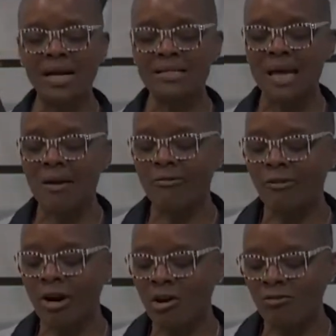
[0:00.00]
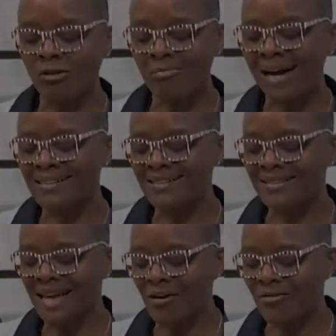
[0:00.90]
as I affirm for
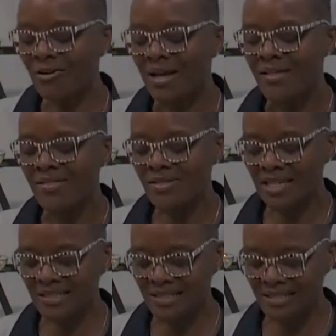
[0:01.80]
myself this